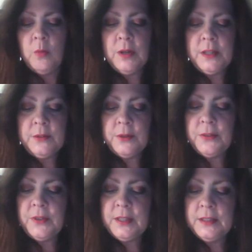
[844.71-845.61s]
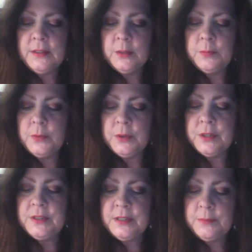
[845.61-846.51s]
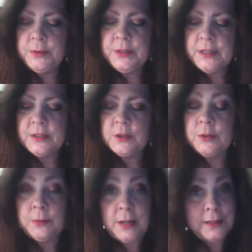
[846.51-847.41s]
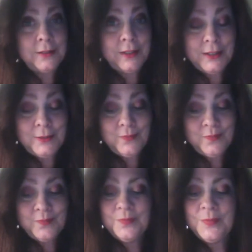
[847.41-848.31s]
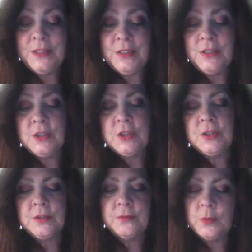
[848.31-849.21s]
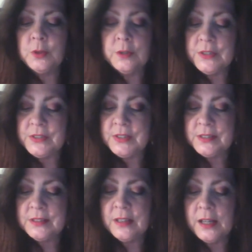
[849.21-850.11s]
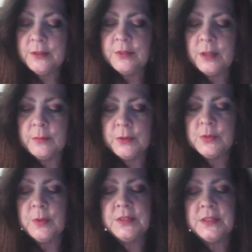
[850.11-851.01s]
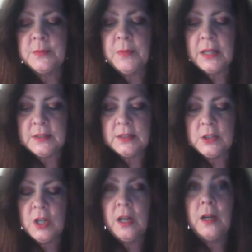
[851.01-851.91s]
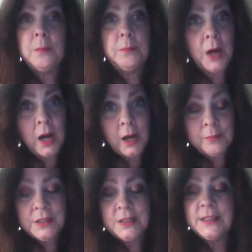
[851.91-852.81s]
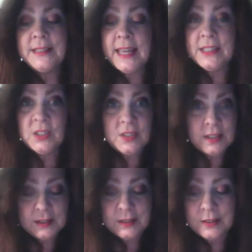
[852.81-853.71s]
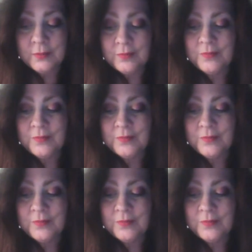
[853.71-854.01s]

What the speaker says: One other thing the board did predict correctly, in addition to 4 of the 6 lotto numbers, was its message, Bomb Kensington.